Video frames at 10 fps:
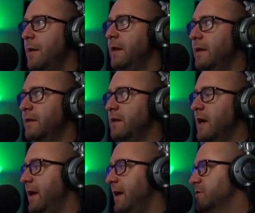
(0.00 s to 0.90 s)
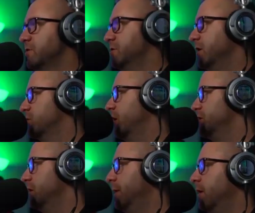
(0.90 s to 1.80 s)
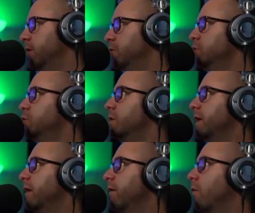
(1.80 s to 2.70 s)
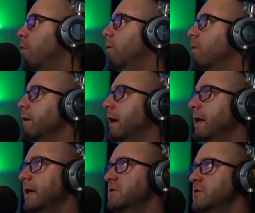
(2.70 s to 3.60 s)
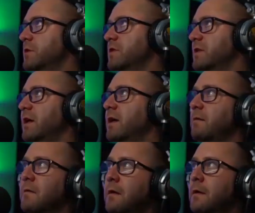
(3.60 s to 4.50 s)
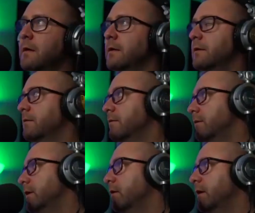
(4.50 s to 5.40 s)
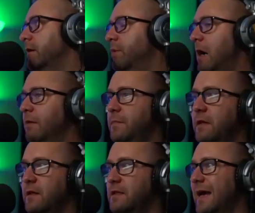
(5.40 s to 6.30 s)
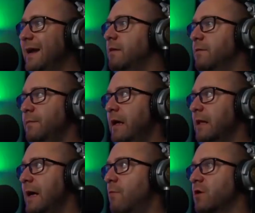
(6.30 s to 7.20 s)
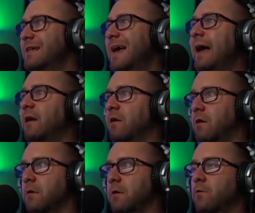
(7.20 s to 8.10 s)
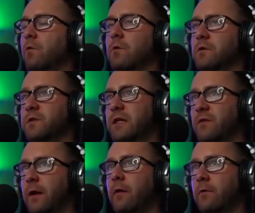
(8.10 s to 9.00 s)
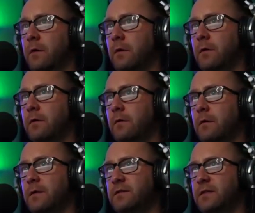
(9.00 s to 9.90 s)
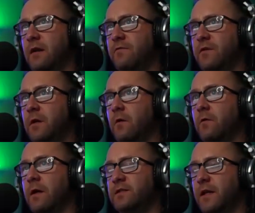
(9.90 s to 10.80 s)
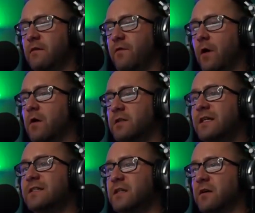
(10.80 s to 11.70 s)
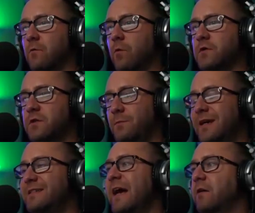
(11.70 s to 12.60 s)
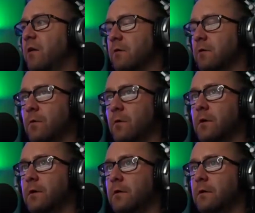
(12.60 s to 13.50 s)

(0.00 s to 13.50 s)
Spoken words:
I mean, and to kind of answer Sean's question about like who would get an award, I guess you would say, it'd probably be it'd be a lot more technical awards given out instead of artistic awards. It'd be a technical award.